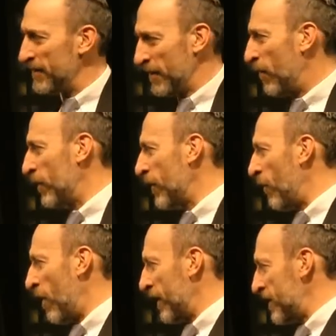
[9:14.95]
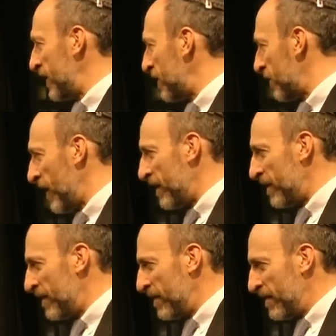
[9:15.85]
You all know August 6th, right?
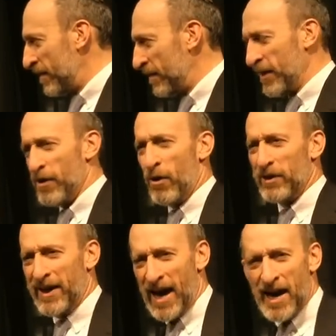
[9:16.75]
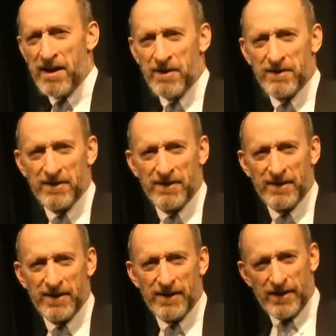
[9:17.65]
The Enola Gay,
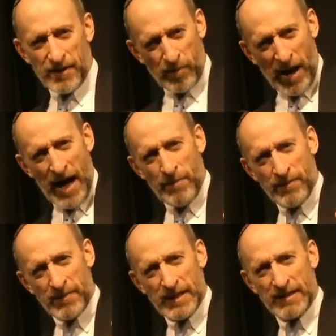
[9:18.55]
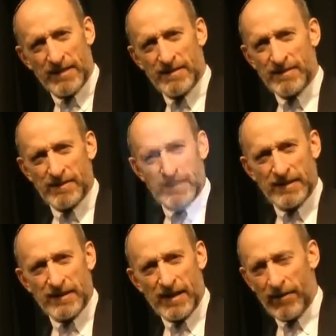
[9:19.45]
the bomb,
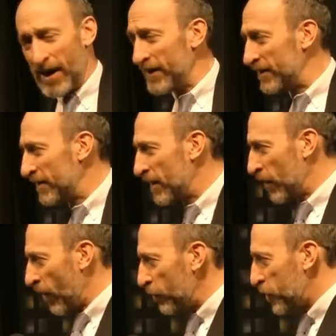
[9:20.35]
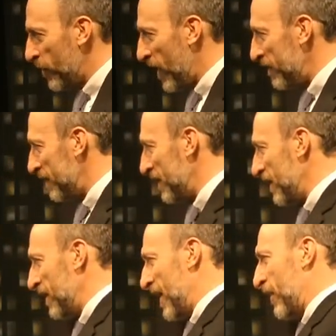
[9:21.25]
all right? Hiroshima,
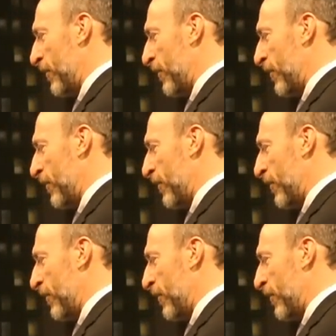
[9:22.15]
then